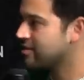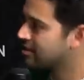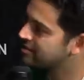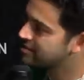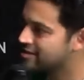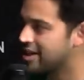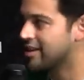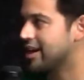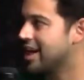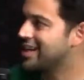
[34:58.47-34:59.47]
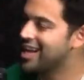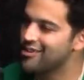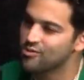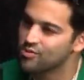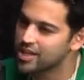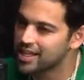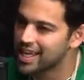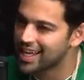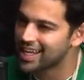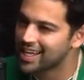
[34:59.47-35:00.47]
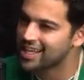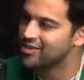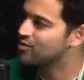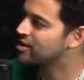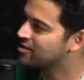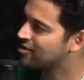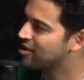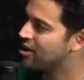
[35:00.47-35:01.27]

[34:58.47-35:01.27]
and just like never really had hit real